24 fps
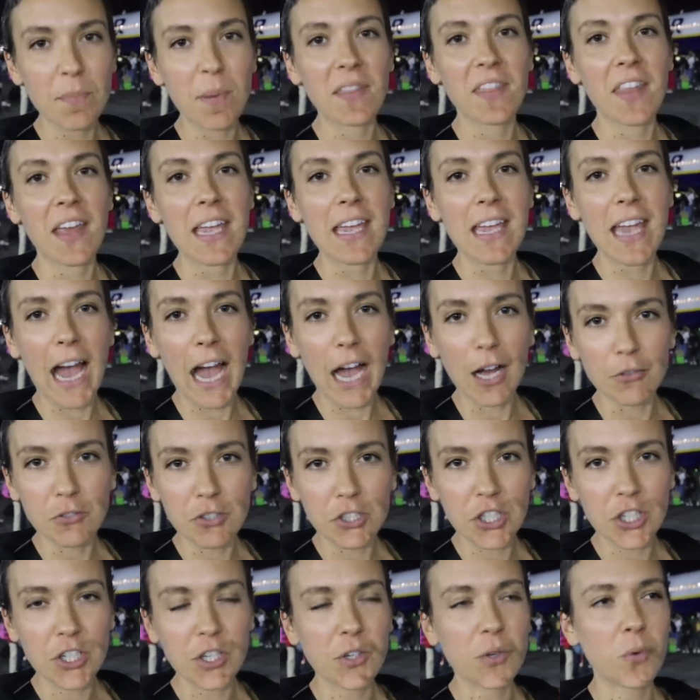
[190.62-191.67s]
But they
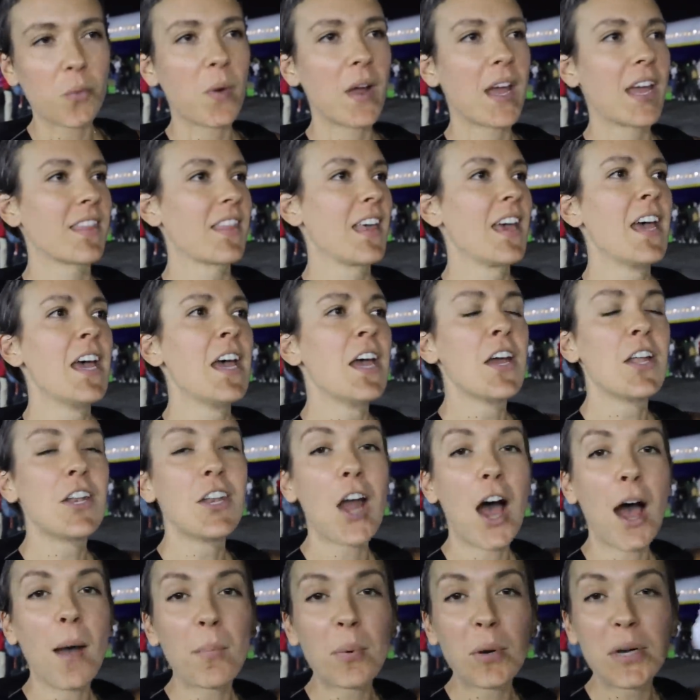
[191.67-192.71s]
gouge you with
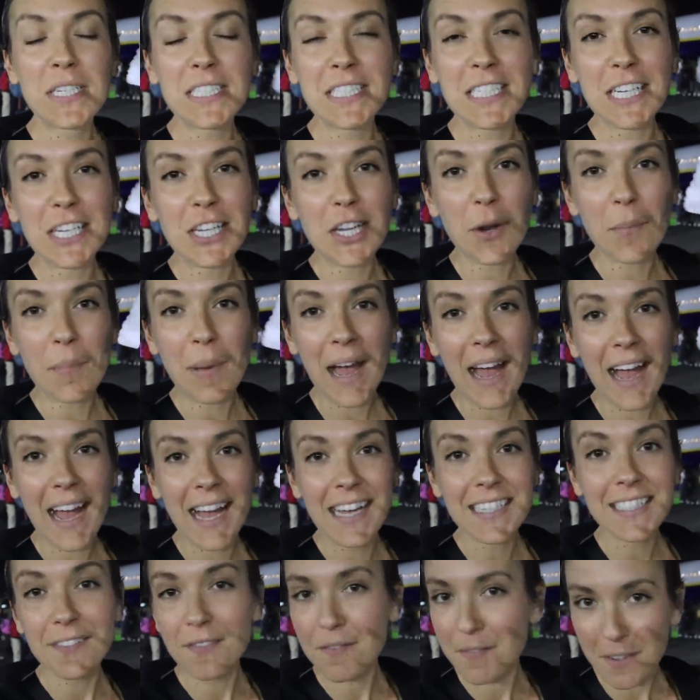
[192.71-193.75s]
not printing your
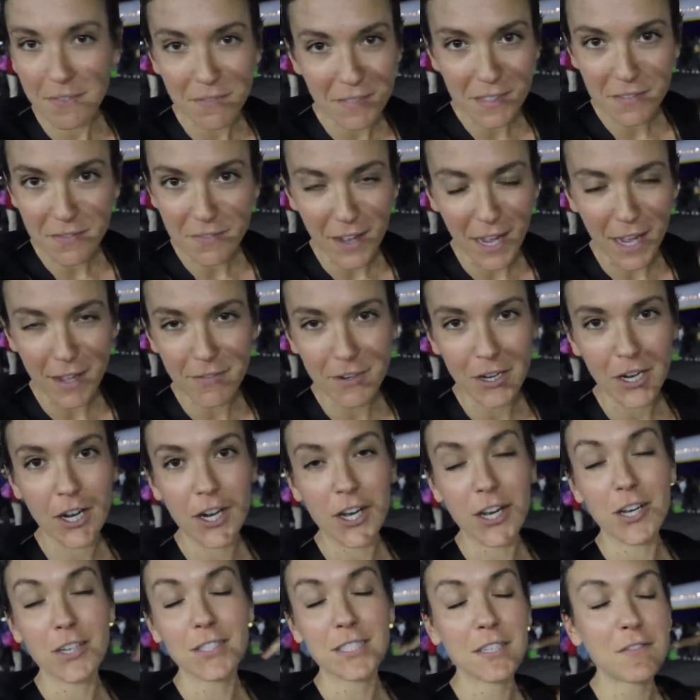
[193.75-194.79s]
pass, 55
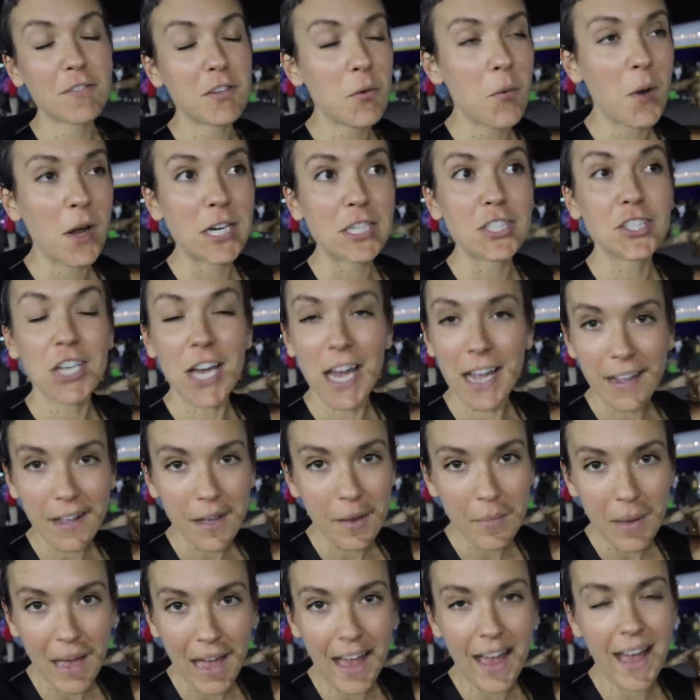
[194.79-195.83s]
euros. If you want to check
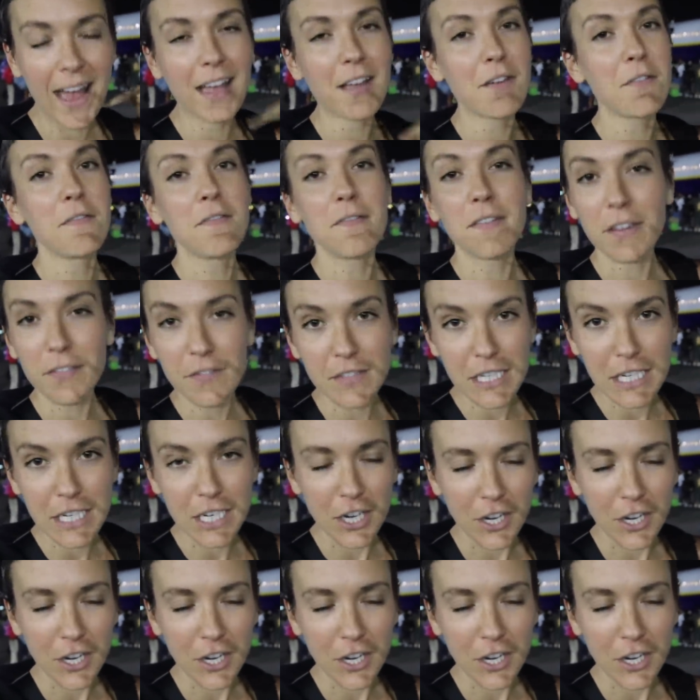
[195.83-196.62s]
a bag, 50